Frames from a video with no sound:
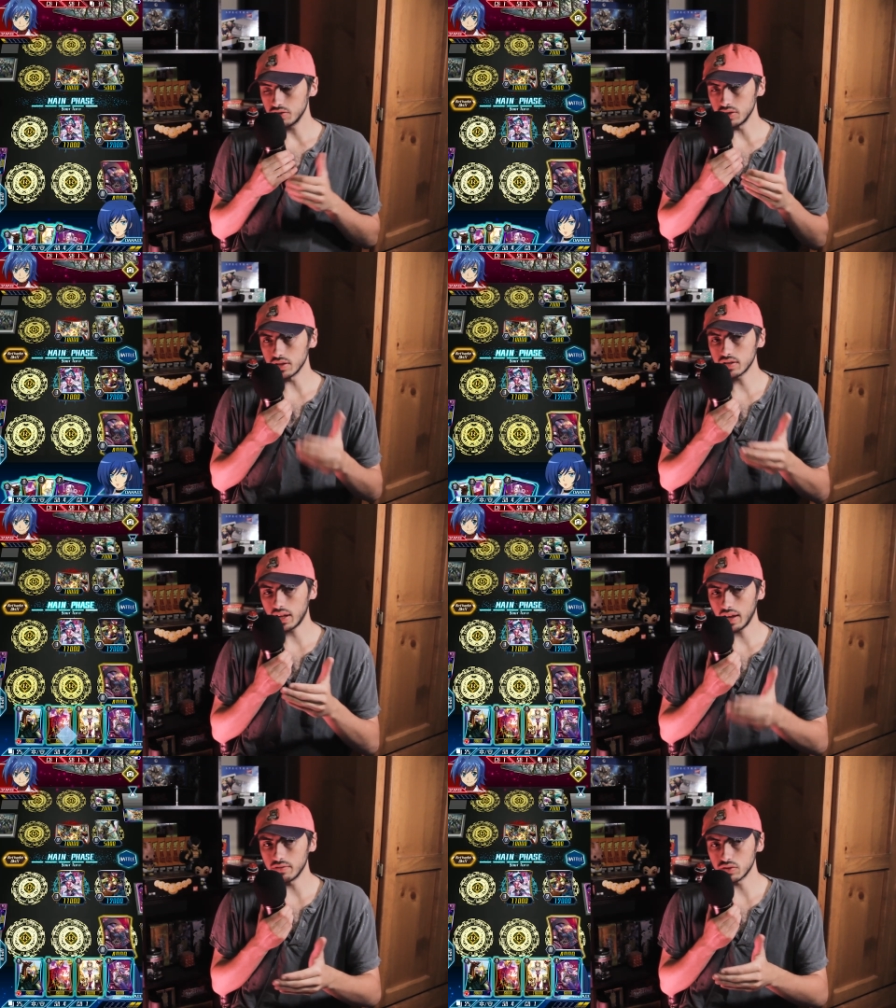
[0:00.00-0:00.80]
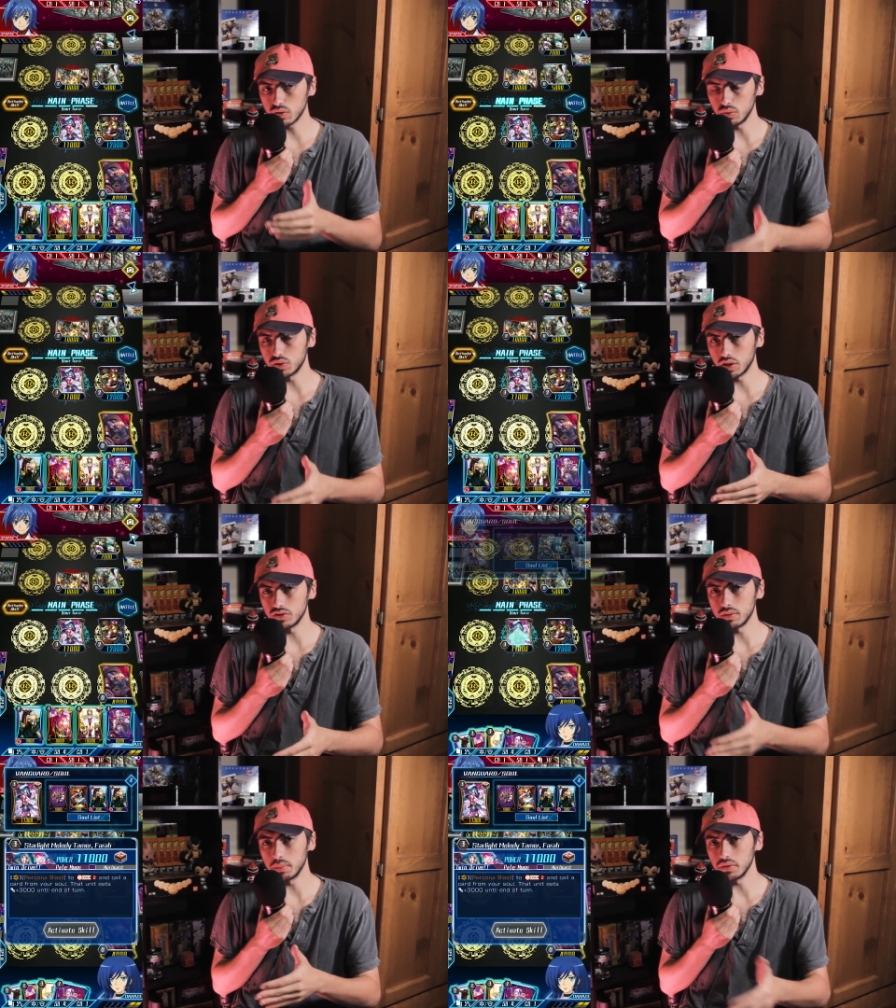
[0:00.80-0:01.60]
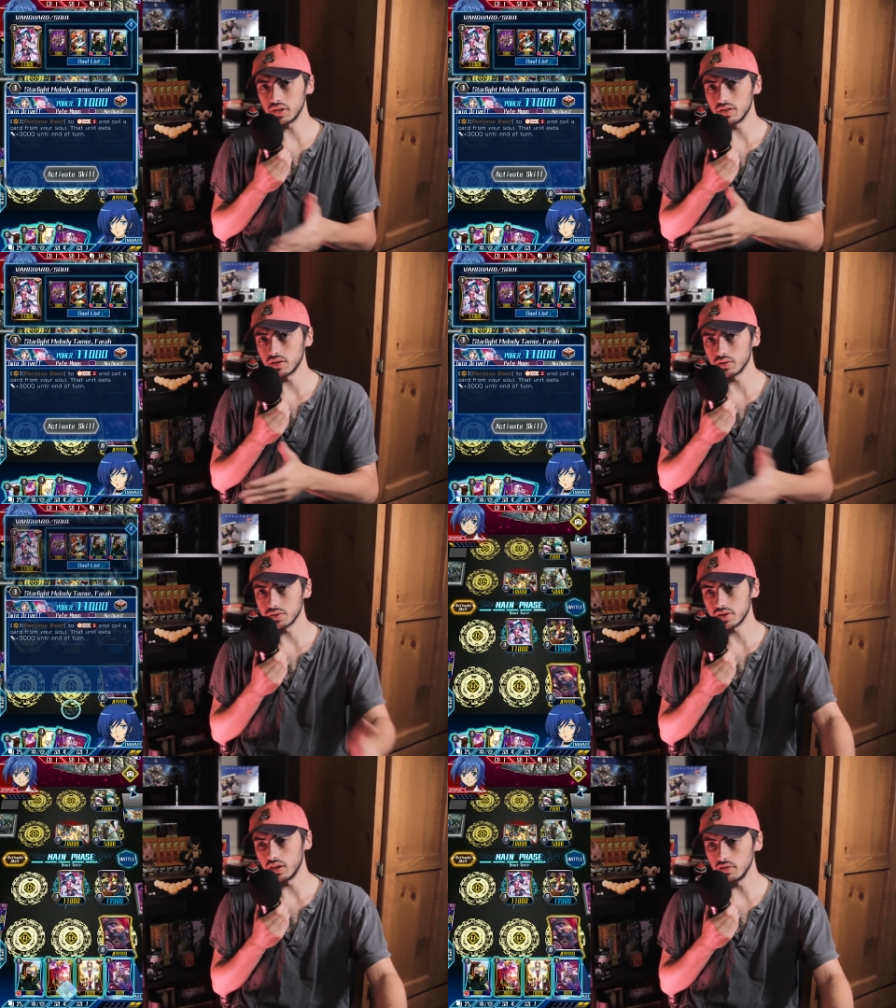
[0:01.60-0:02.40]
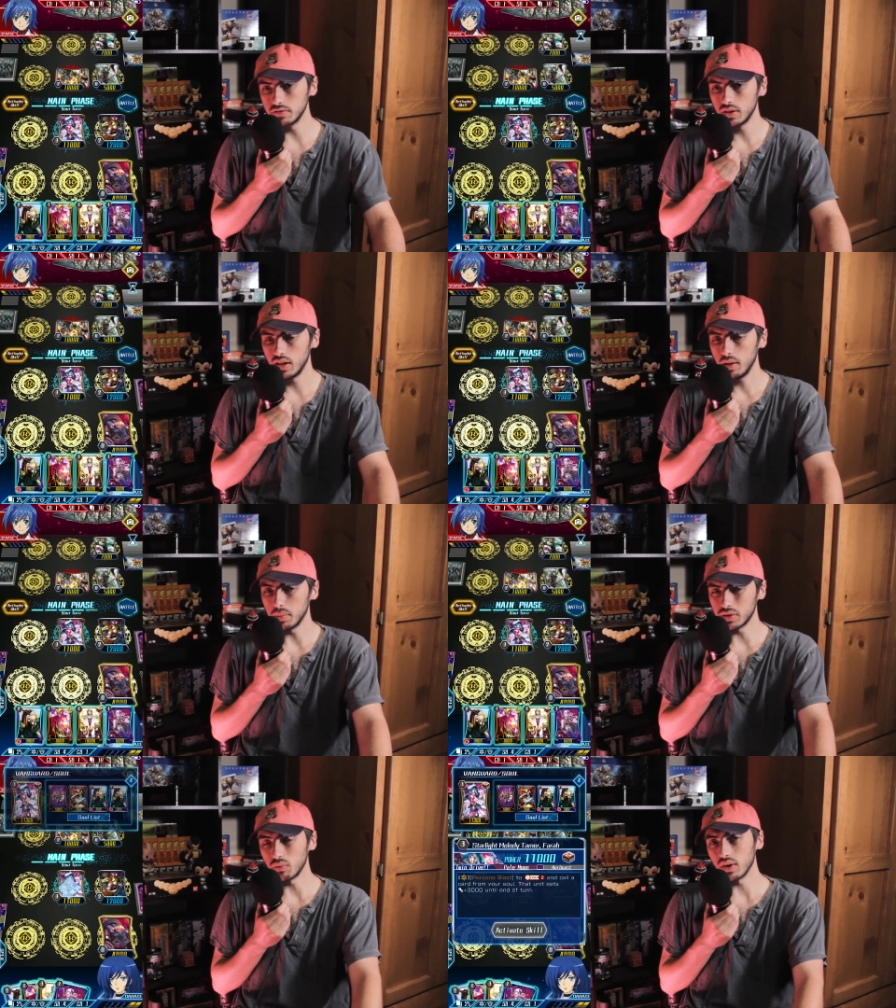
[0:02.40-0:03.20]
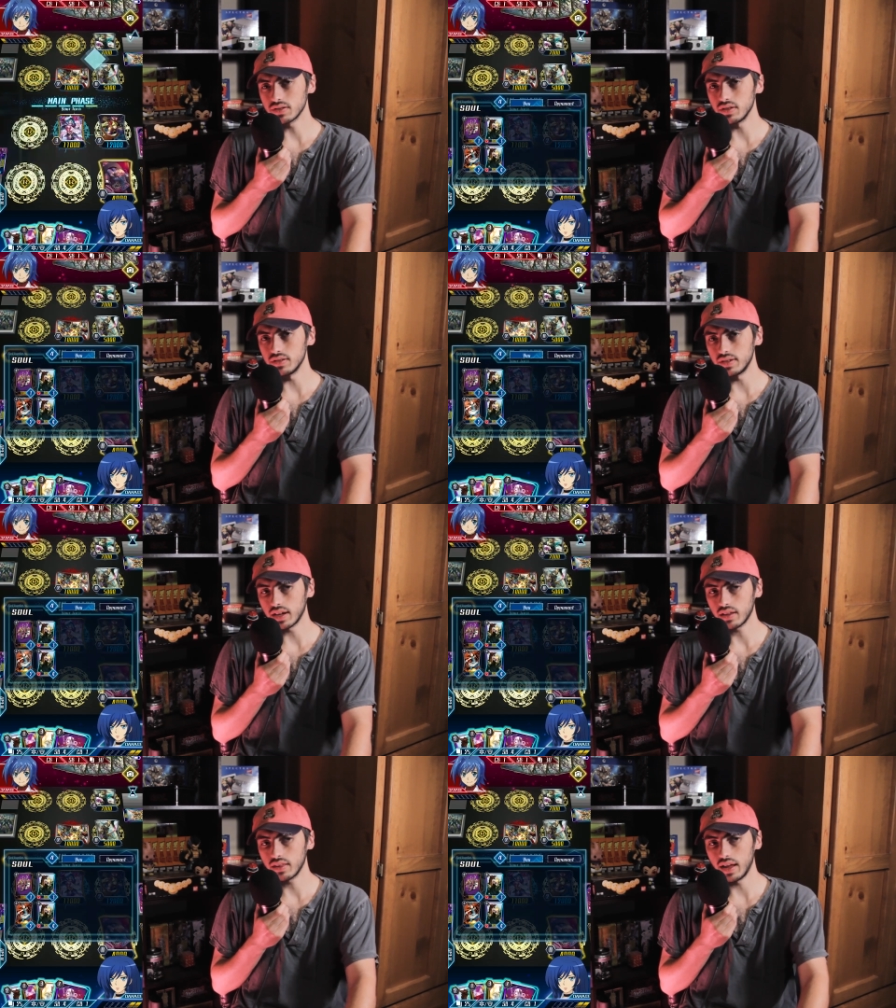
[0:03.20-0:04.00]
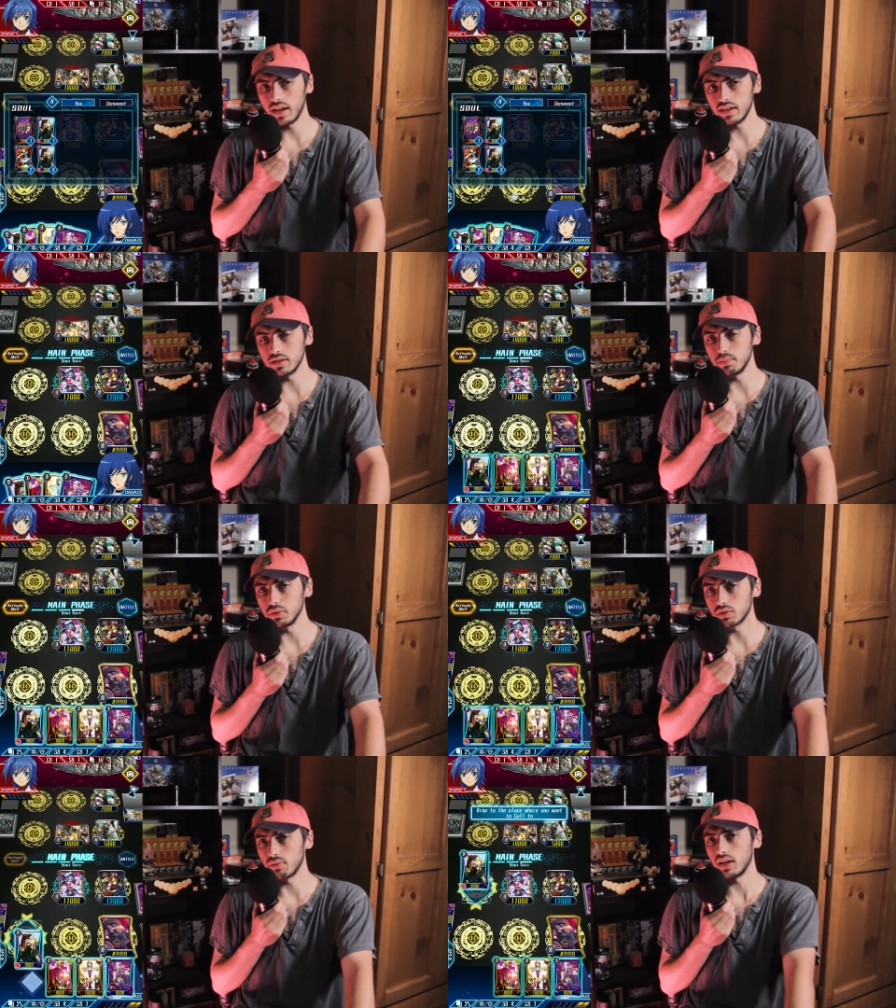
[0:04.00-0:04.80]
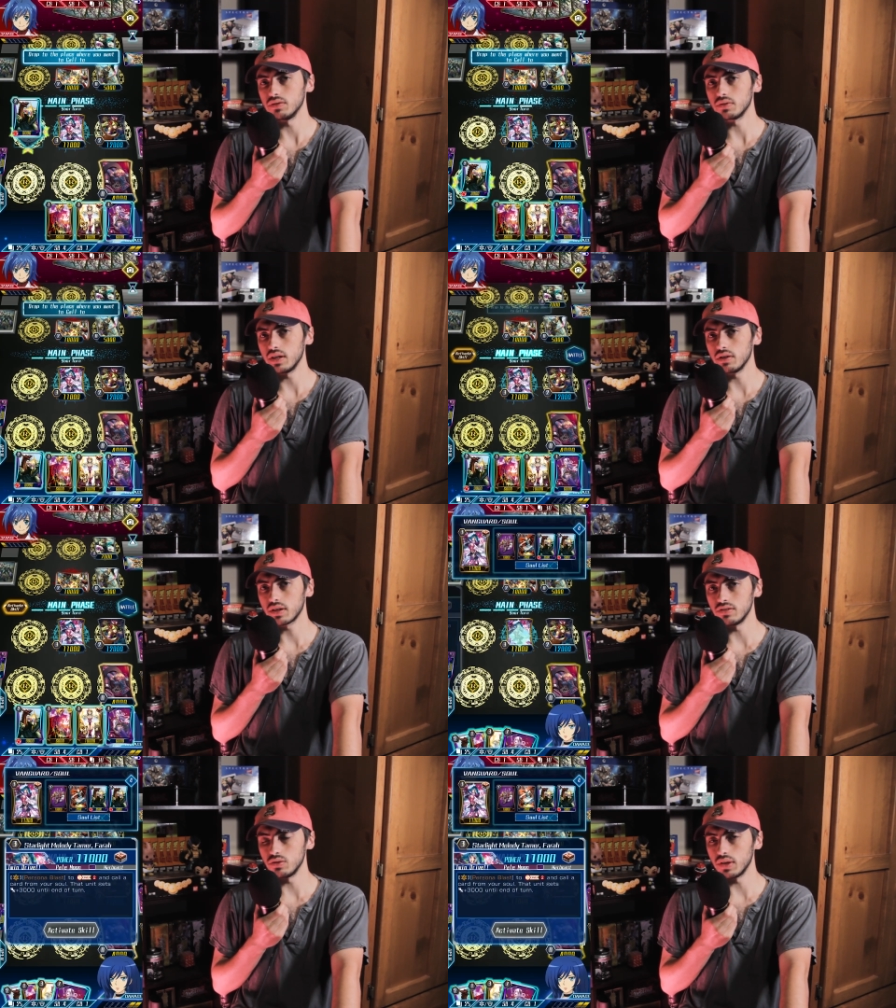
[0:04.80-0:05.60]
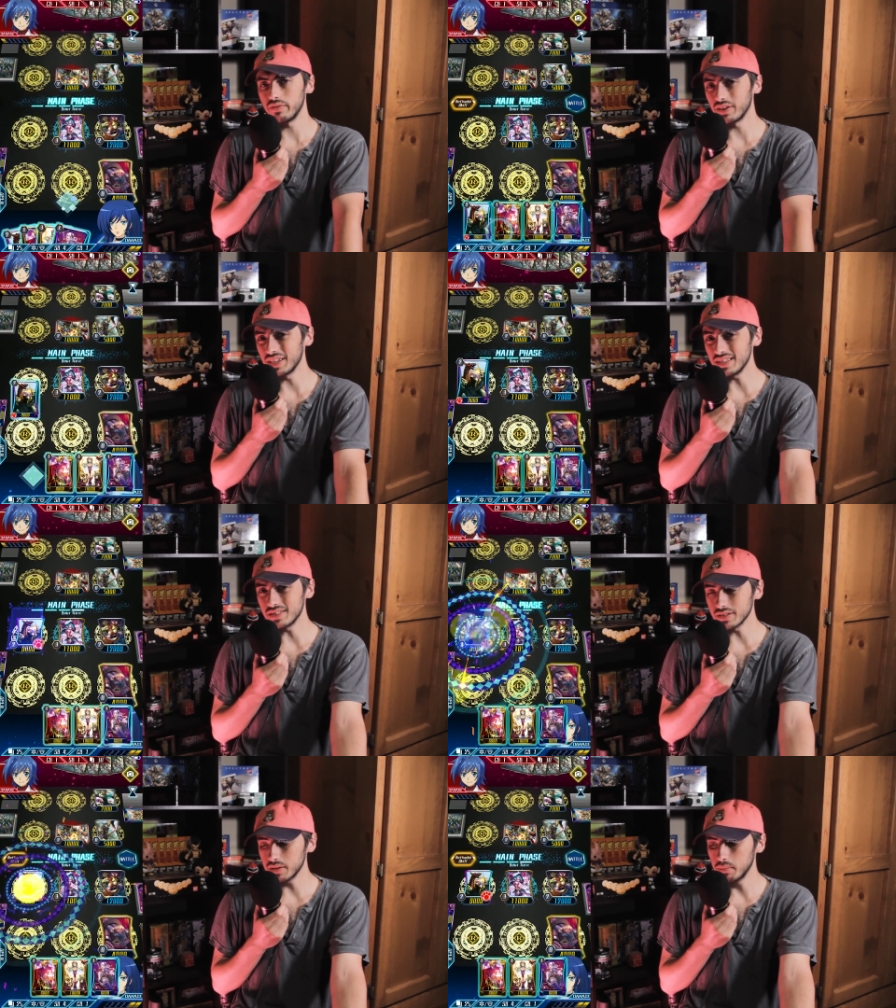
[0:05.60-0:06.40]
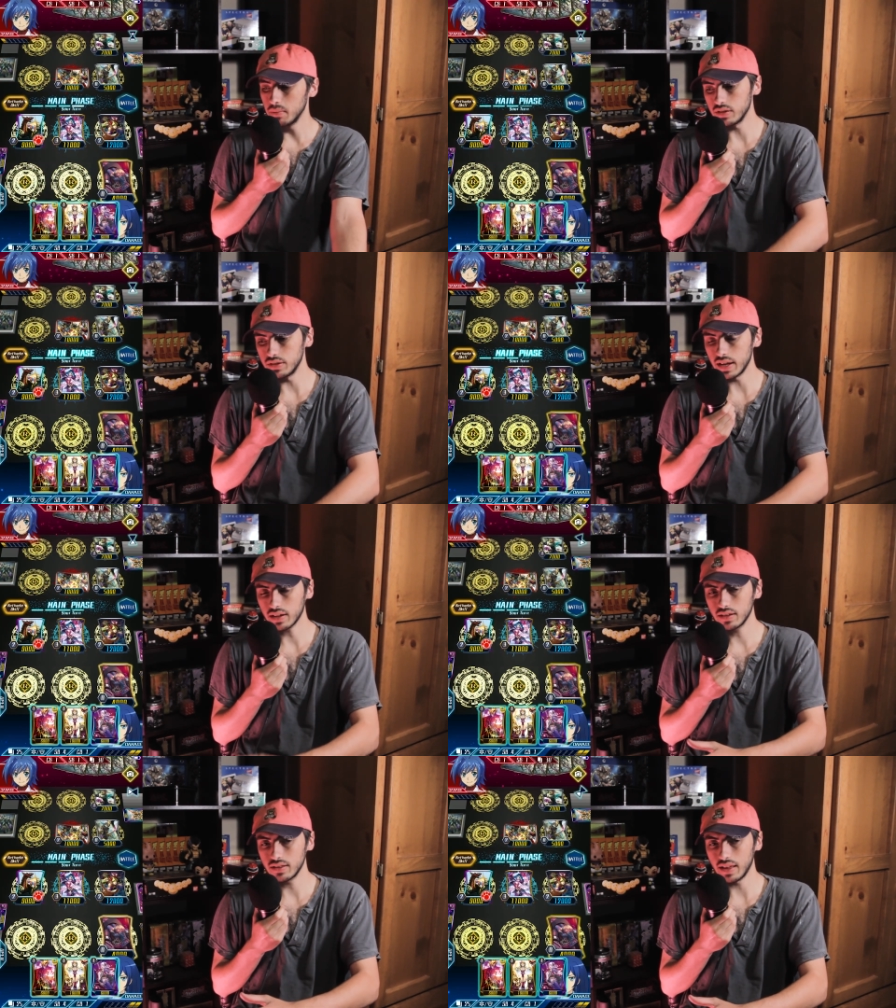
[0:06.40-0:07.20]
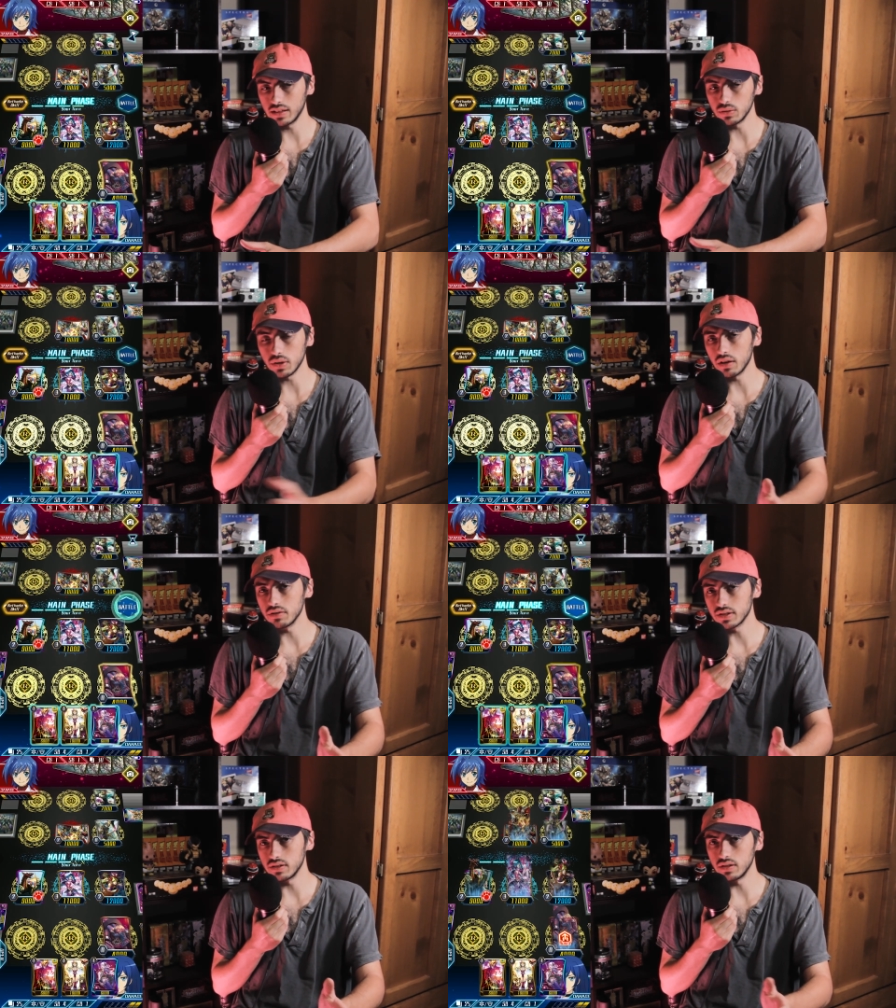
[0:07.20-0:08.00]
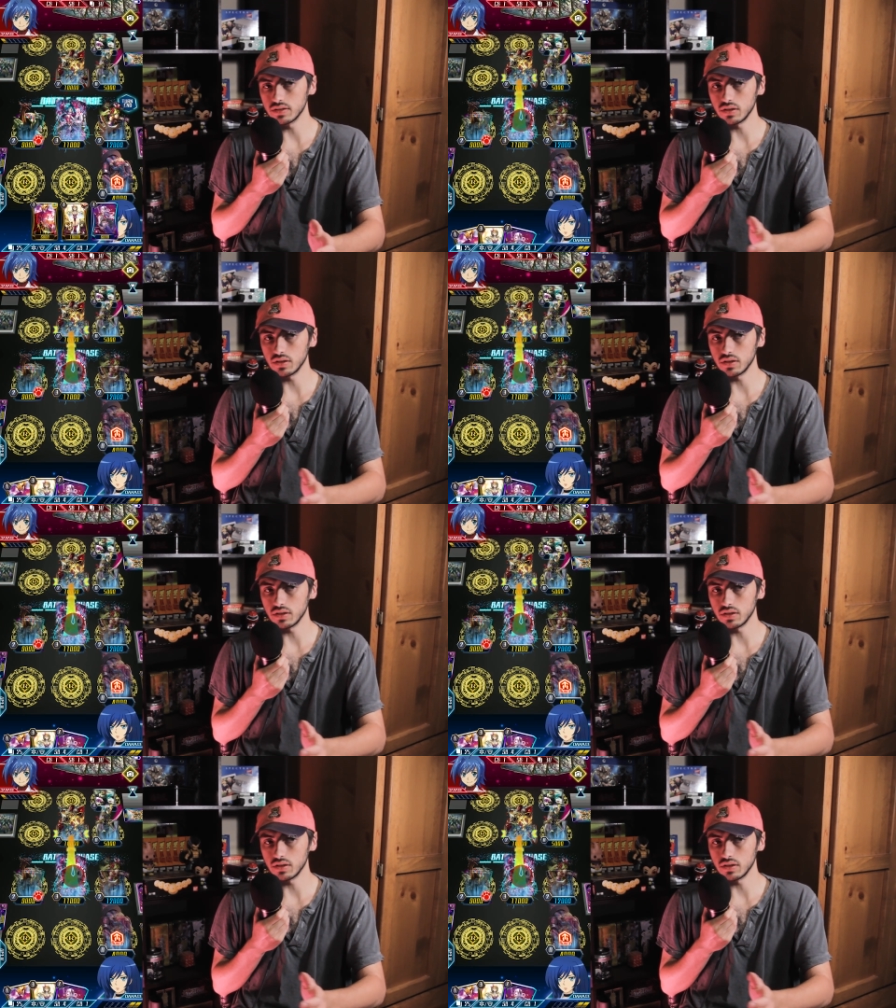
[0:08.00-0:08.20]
She doesn't have soul charging built into herself, but the rest of the deck that is built around Luquier can do that very easily. The deck that Luquier is in is